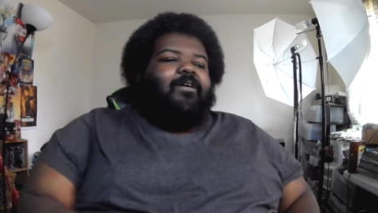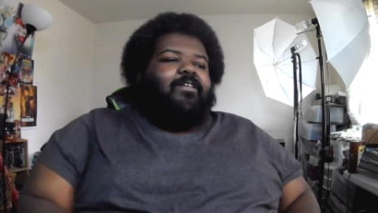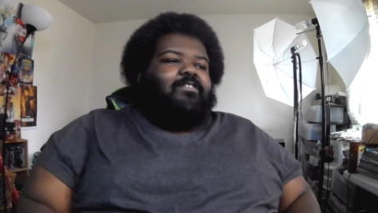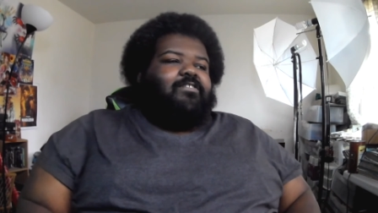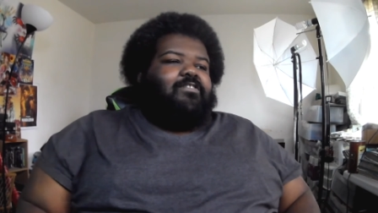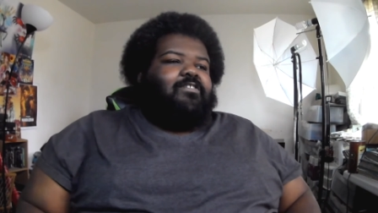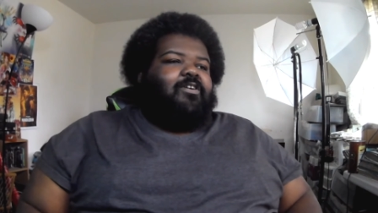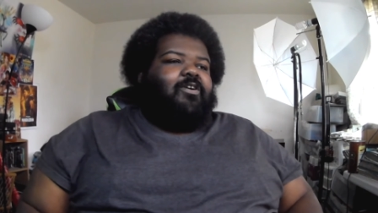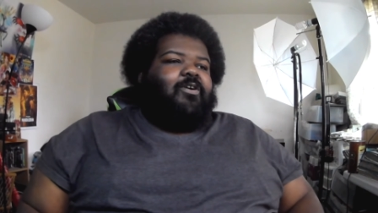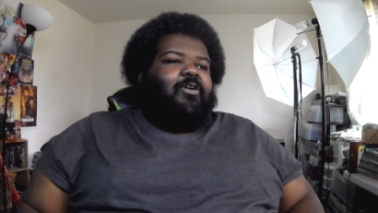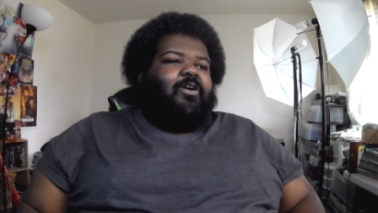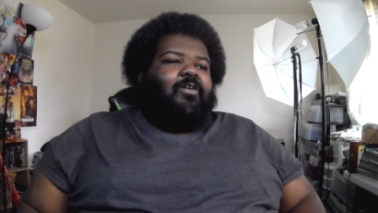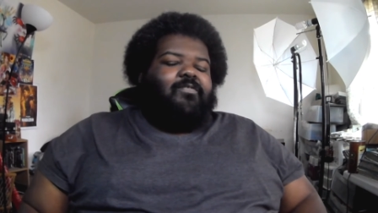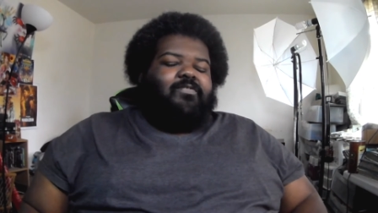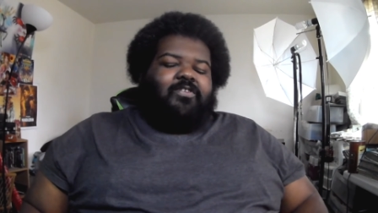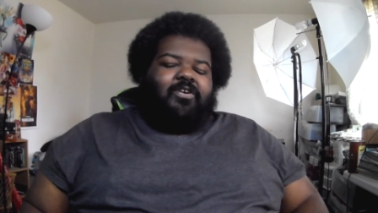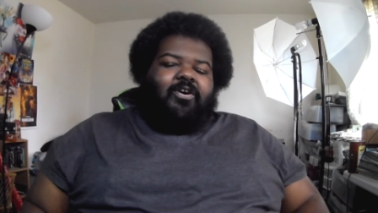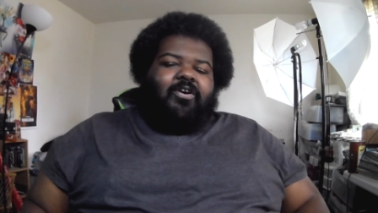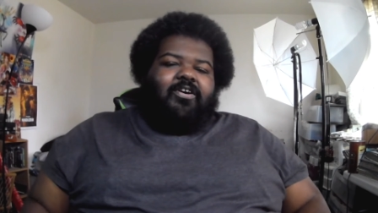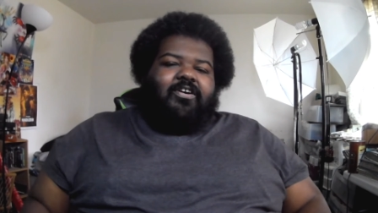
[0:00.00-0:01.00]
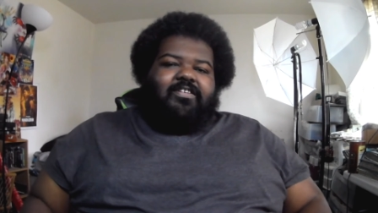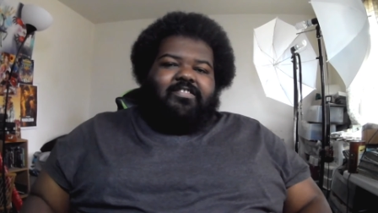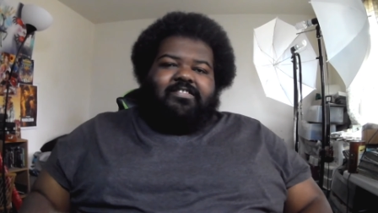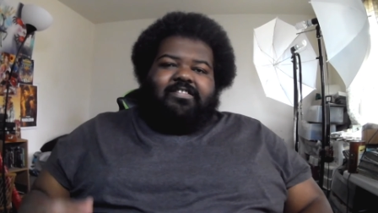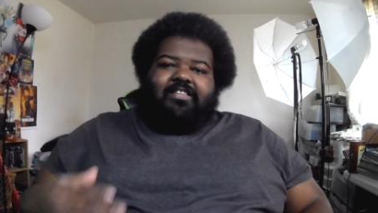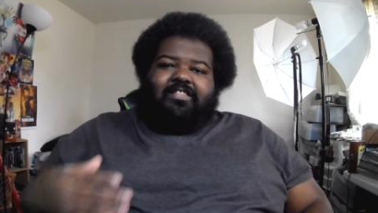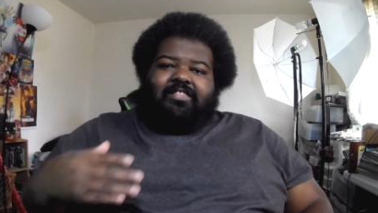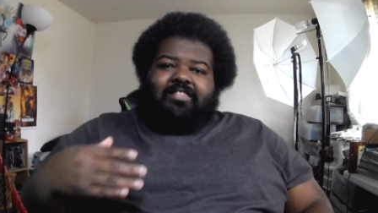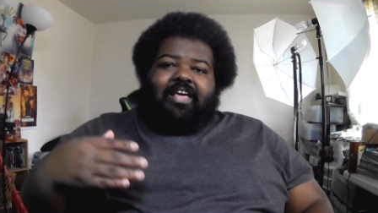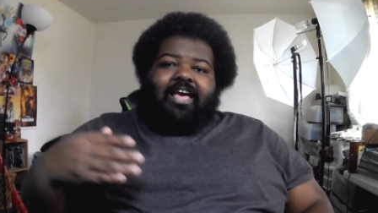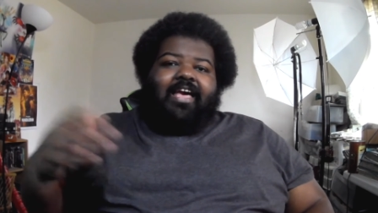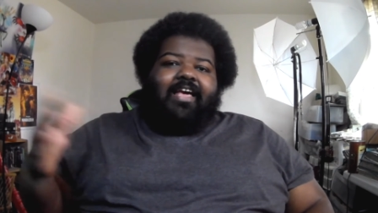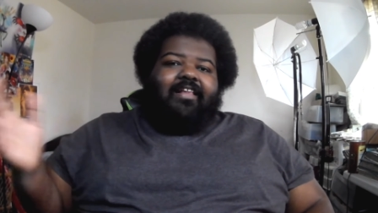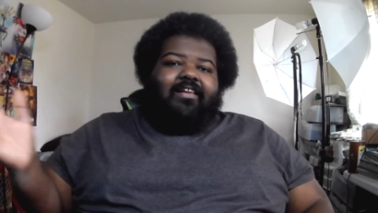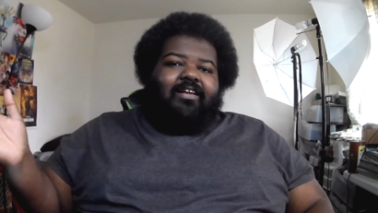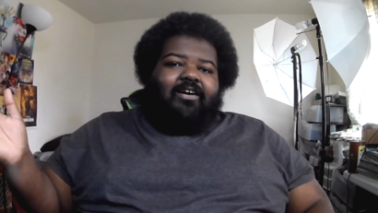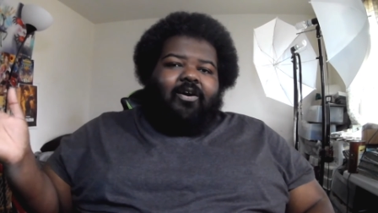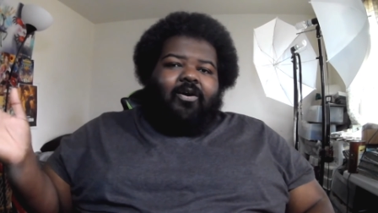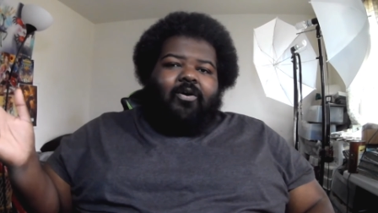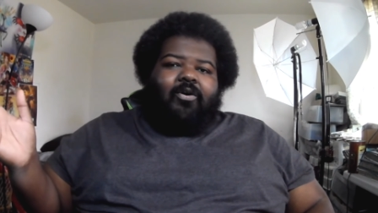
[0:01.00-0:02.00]
So, of course, that
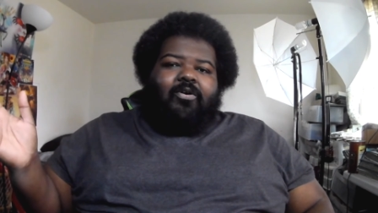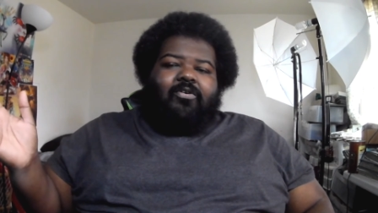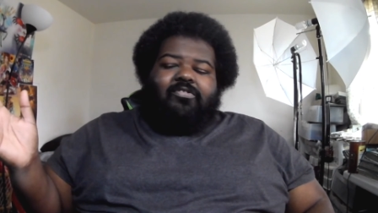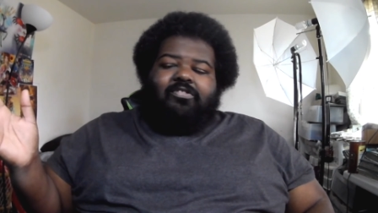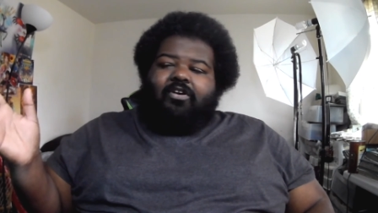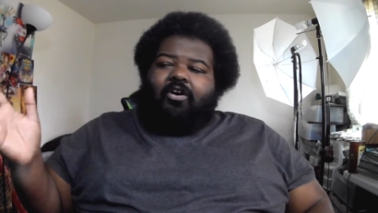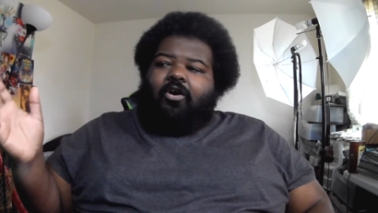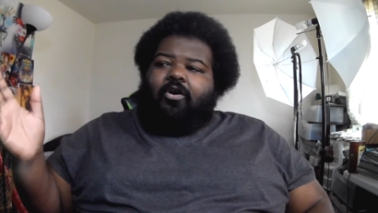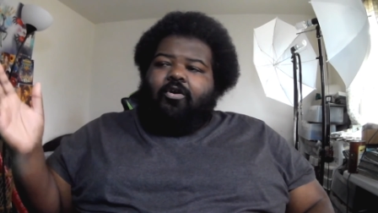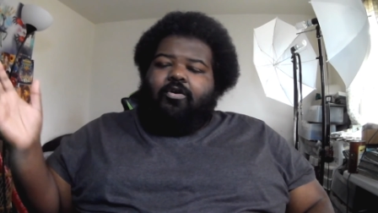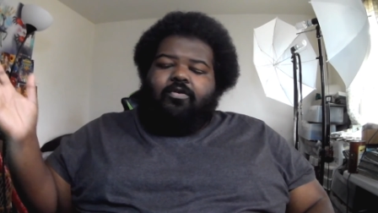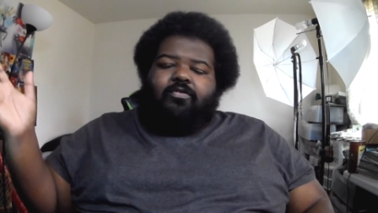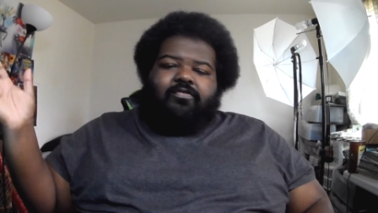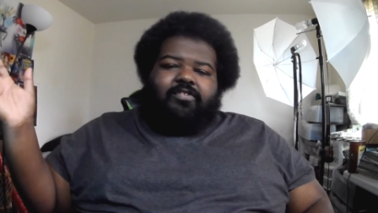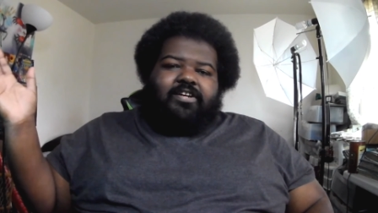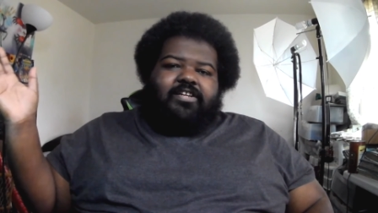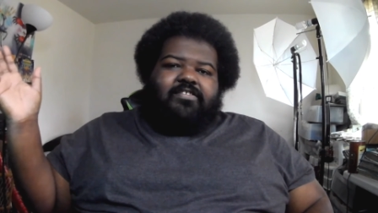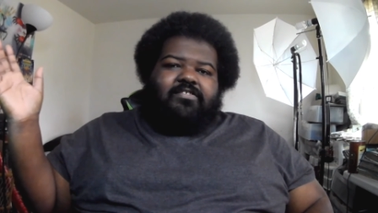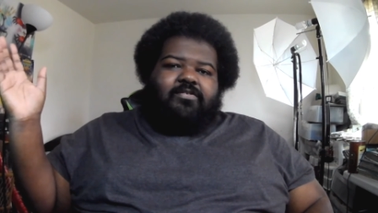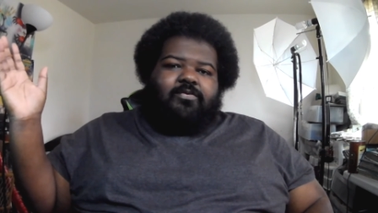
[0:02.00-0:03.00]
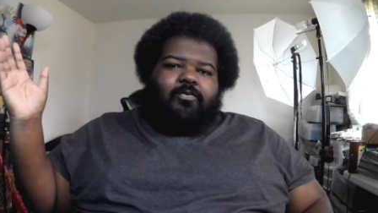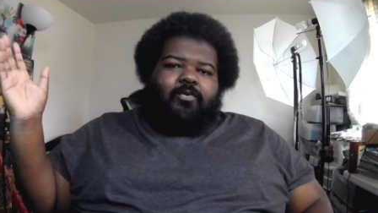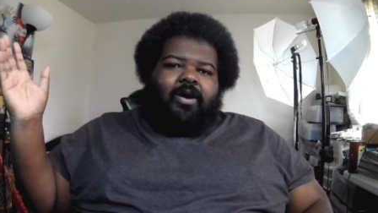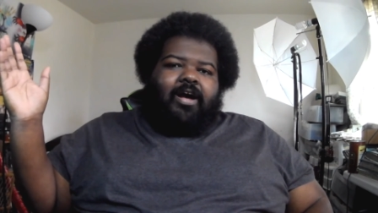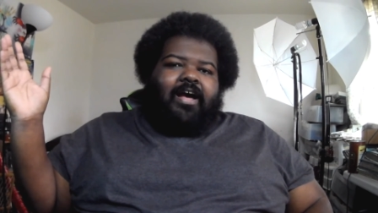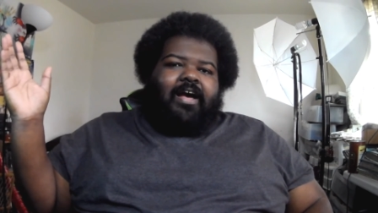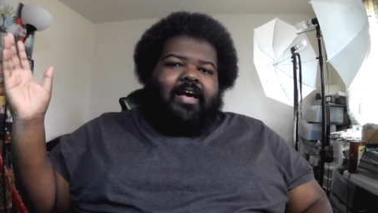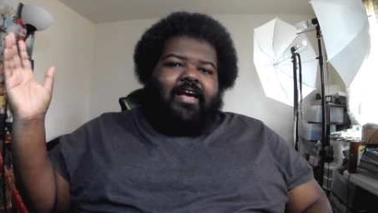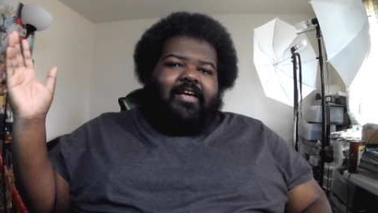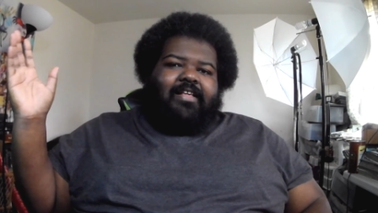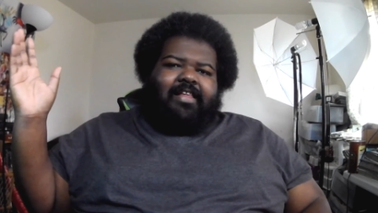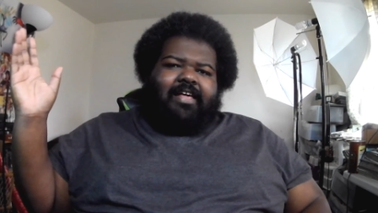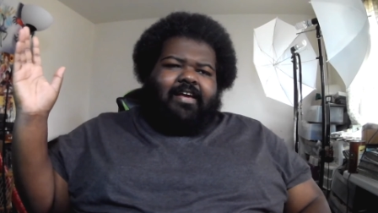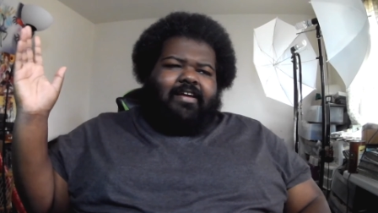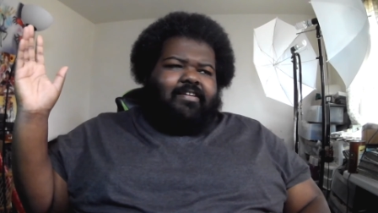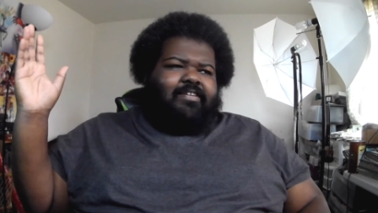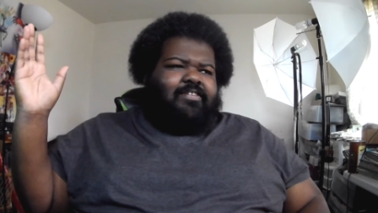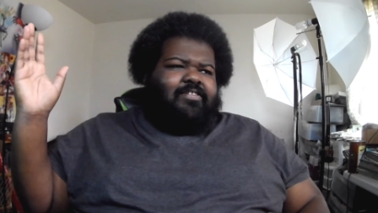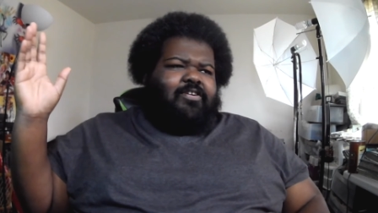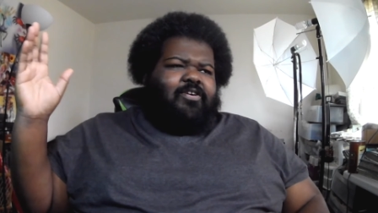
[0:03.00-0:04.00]
whole, the whole reason why,
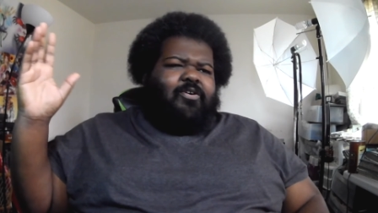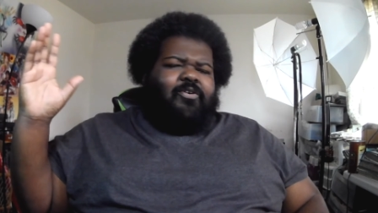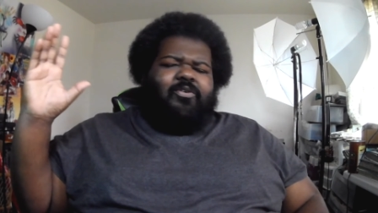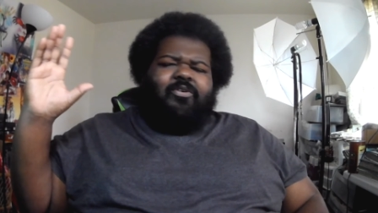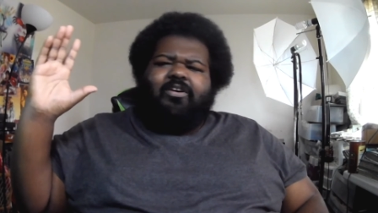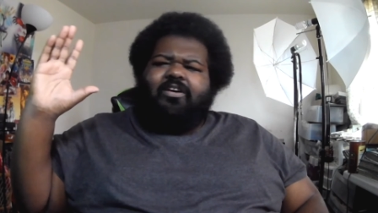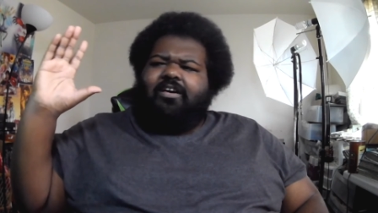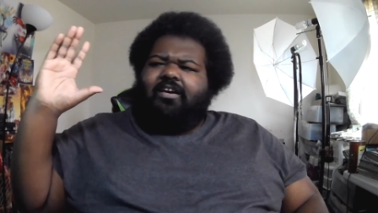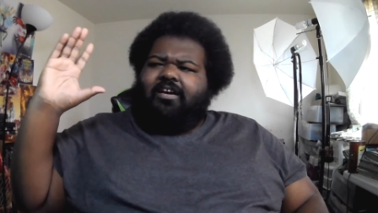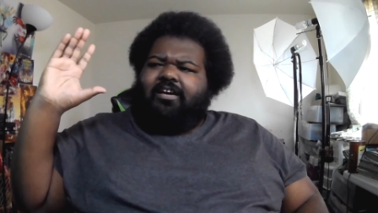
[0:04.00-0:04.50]
like, you know,